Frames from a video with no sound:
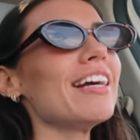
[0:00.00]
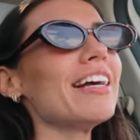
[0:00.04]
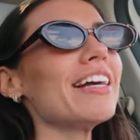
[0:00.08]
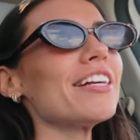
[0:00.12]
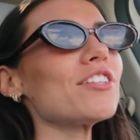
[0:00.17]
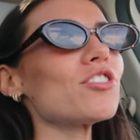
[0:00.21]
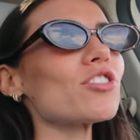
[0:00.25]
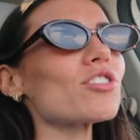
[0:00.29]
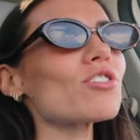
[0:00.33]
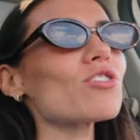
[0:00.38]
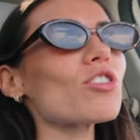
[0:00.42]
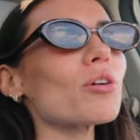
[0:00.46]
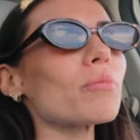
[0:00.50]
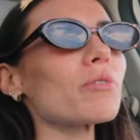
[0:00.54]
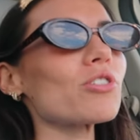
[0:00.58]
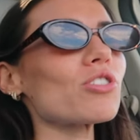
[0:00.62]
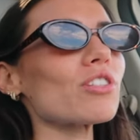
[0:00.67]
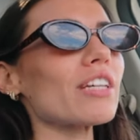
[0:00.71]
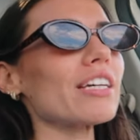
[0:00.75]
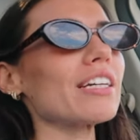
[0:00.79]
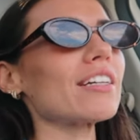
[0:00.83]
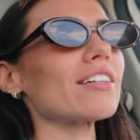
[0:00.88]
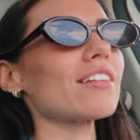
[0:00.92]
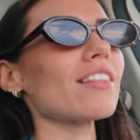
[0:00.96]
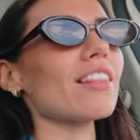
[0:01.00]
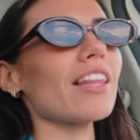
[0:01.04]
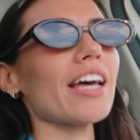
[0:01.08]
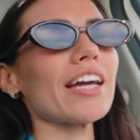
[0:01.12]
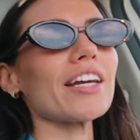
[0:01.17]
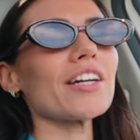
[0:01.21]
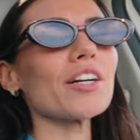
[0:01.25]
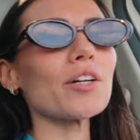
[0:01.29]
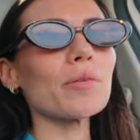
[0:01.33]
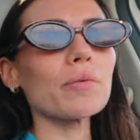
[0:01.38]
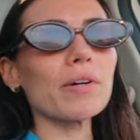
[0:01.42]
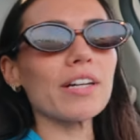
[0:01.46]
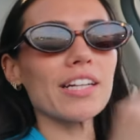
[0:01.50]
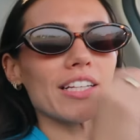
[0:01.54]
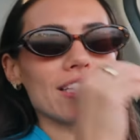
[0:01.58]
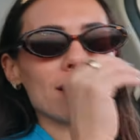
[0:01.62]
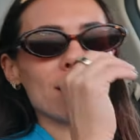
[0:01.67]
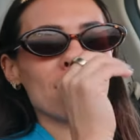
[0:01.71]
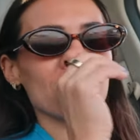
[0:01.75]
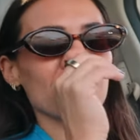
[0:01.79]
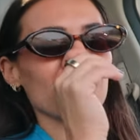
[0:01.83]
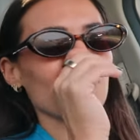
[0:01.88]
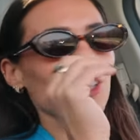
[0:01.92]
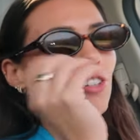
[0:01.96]
it's just so much like lighter when
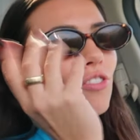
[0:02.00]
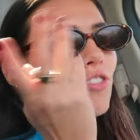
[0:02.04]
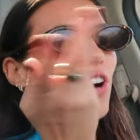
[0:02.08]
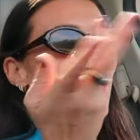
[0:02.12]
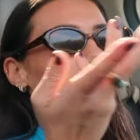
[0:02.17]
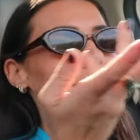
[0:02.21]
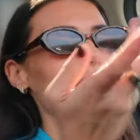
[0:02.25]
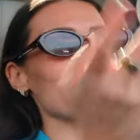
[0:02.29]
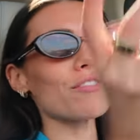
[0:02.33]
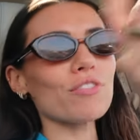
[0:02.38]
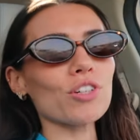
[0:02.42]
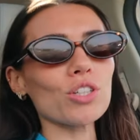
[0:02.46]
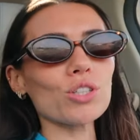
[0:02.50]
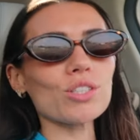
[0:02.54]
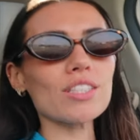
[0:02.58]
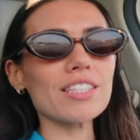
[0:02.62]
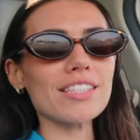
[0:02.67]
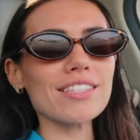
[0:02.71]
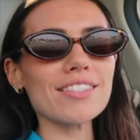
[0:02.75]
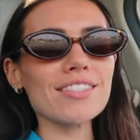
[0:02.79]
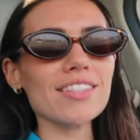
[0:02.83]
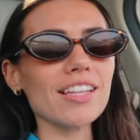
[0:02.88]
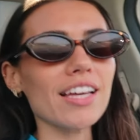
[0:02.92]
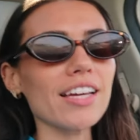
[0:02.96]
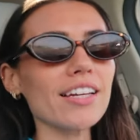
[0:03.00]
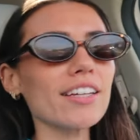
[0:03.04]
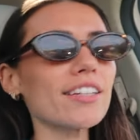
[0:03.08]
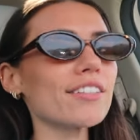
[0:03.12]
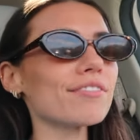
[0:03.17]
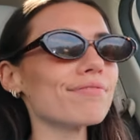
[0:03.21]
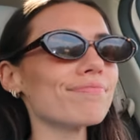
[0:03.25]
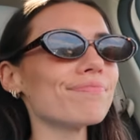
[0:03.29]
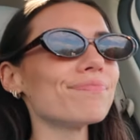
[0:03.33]
it's your friend versus like